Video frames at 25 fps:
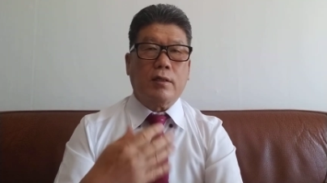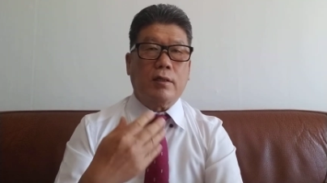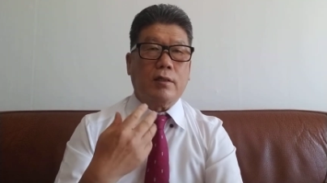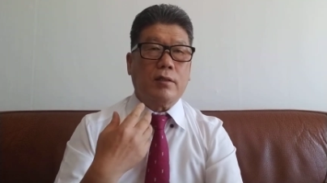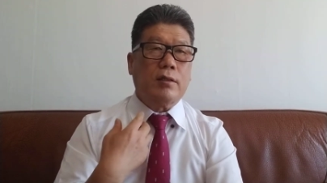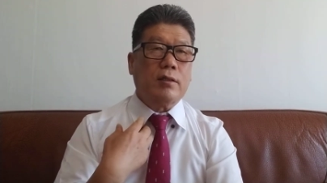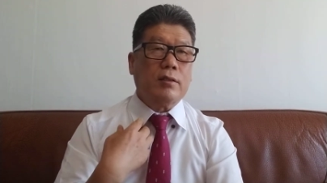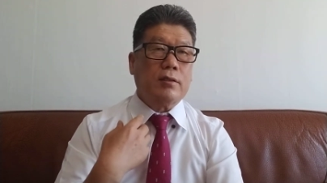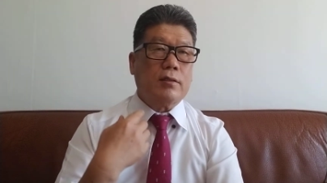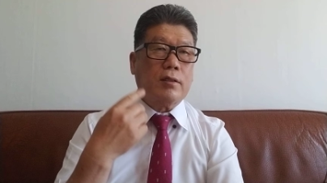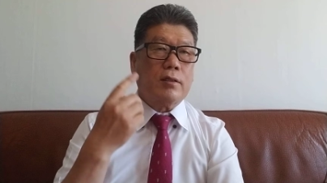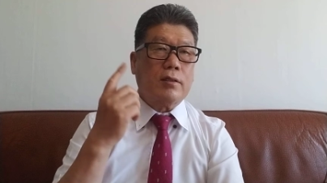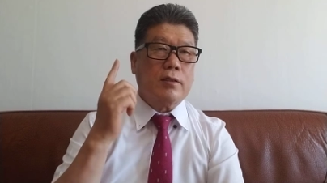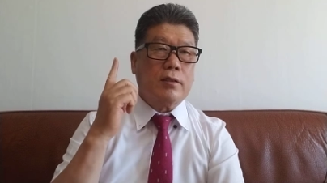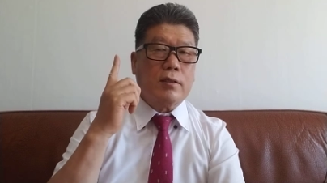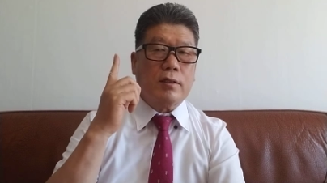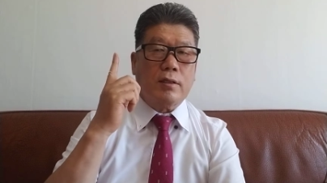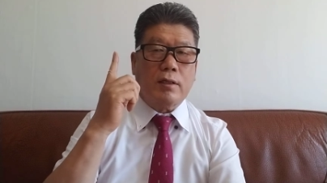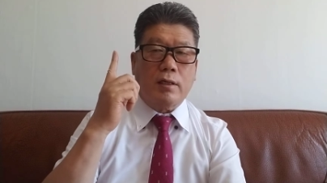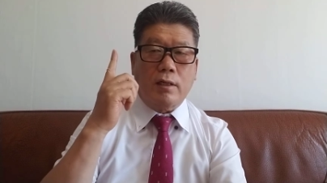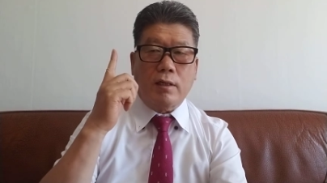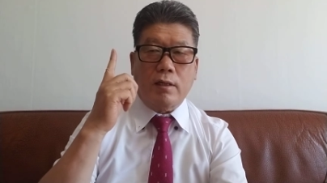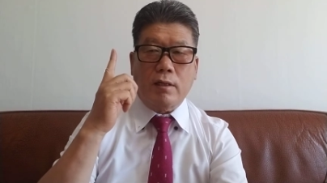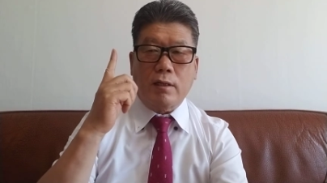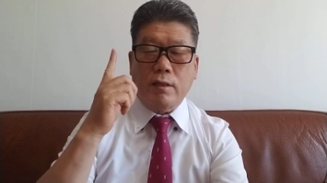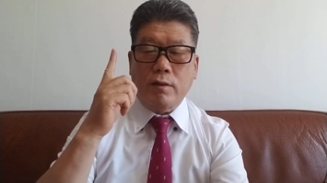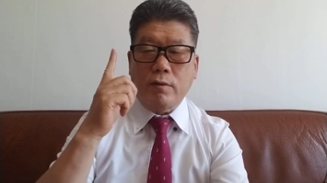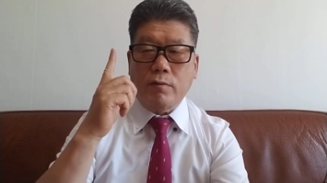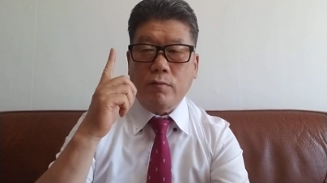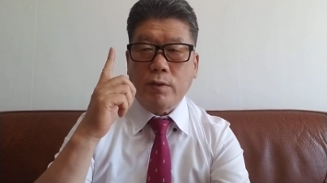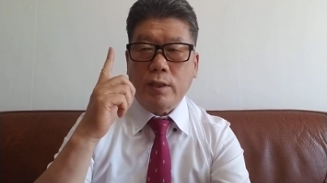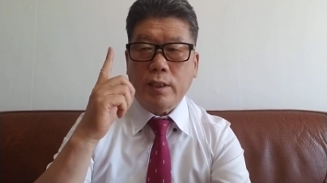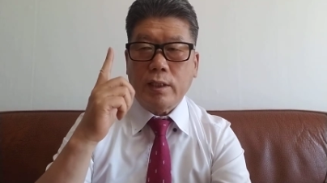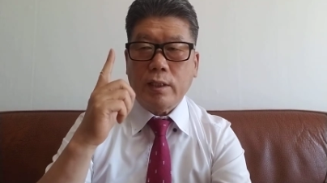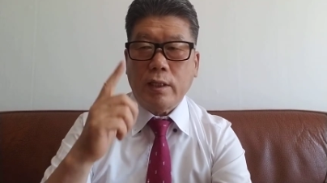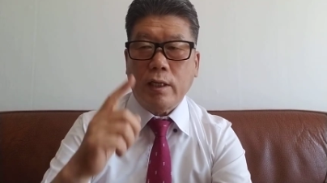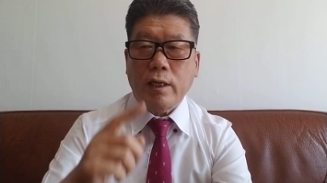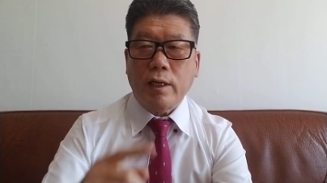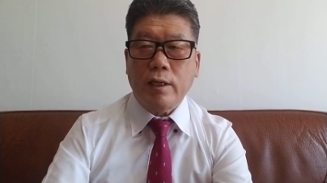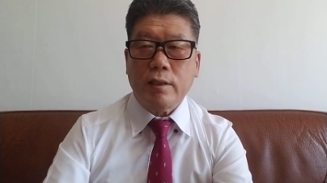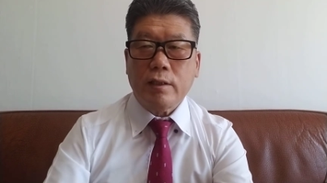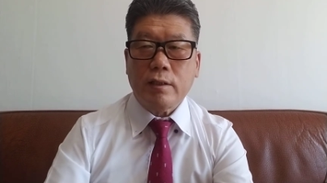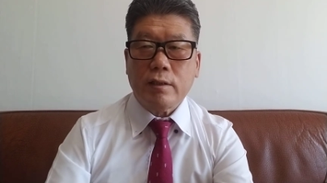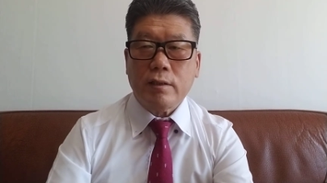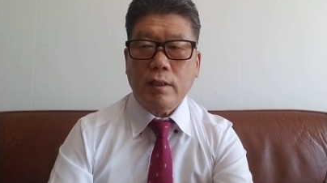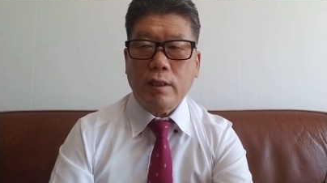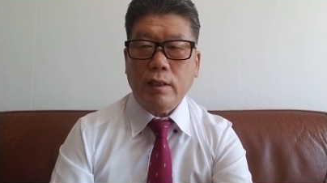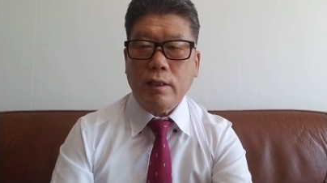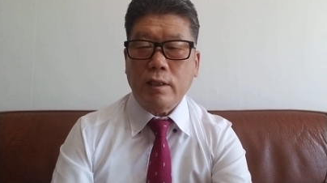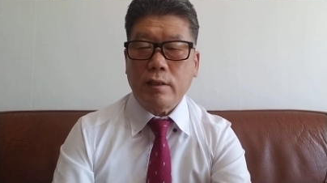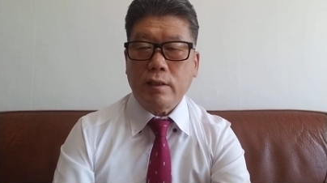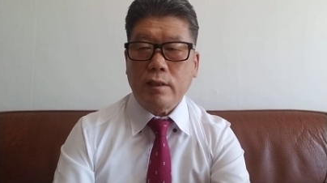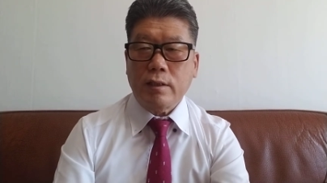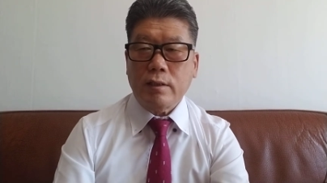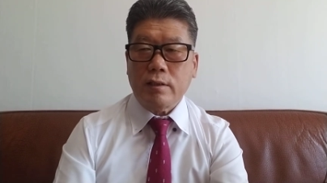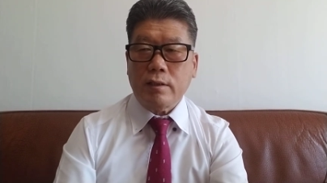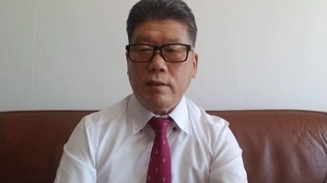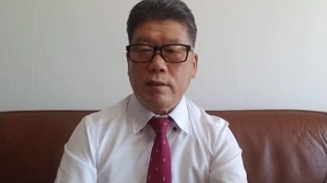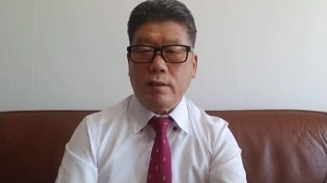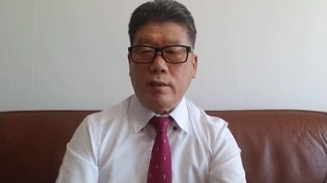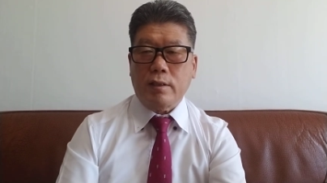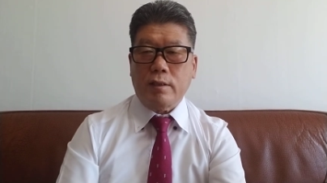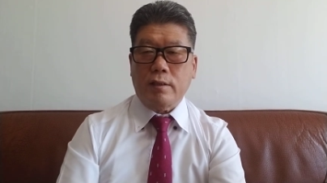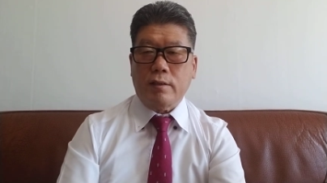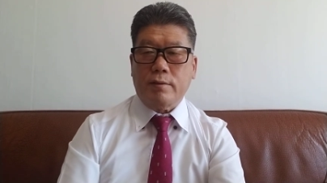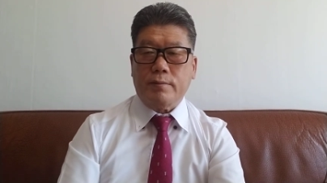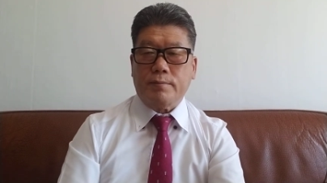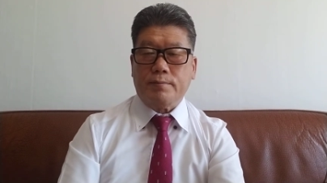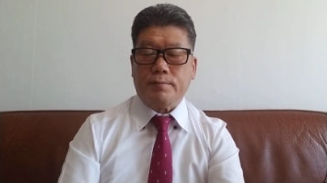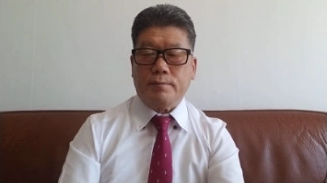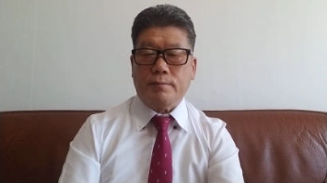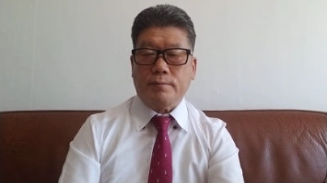This is the one kind. Second is the other.